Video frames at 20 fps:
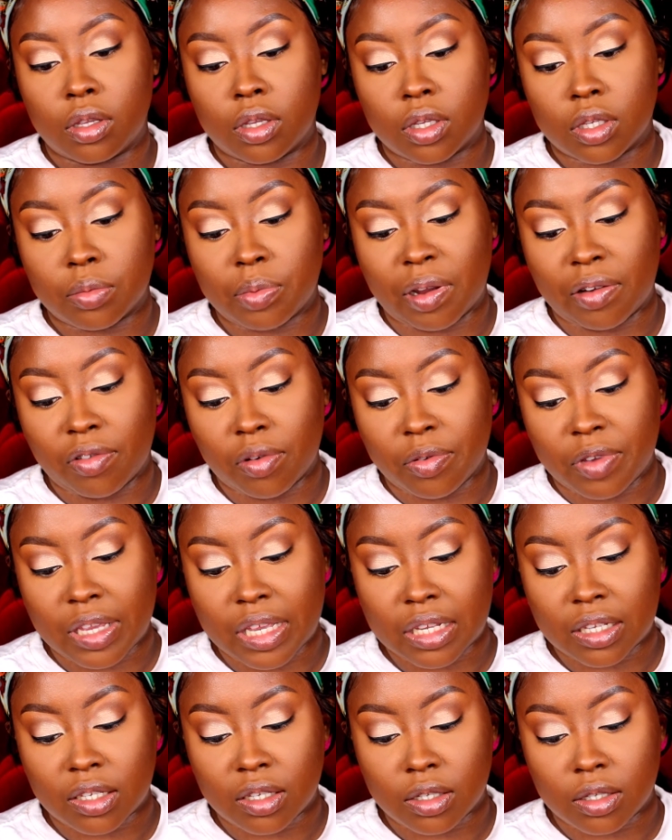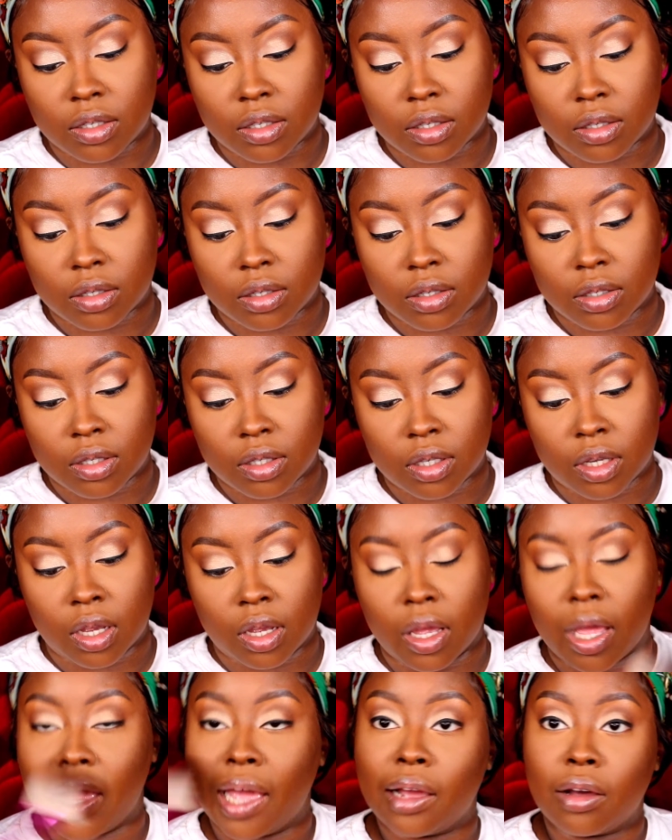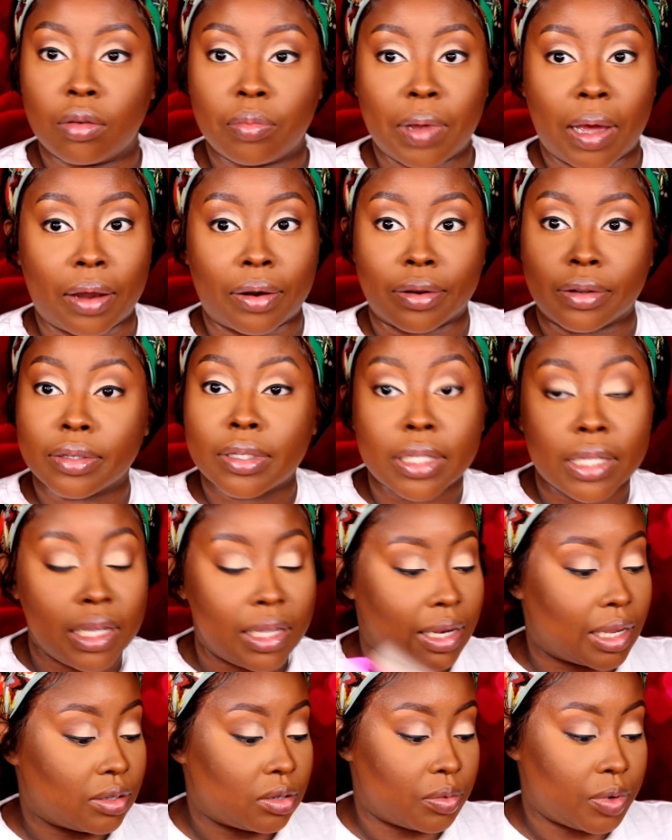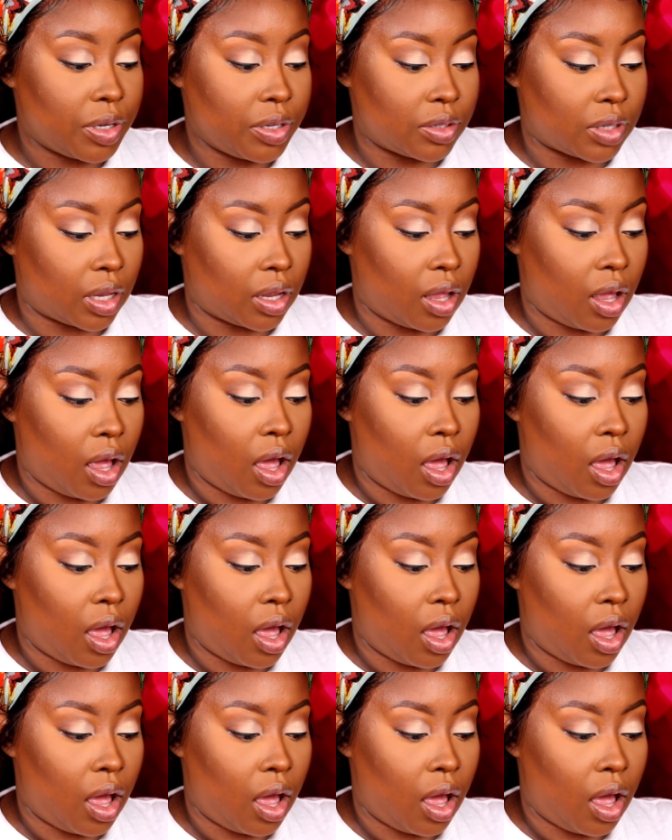This is by Ruby Kisses. It's a angled powder. See, that's what we're using.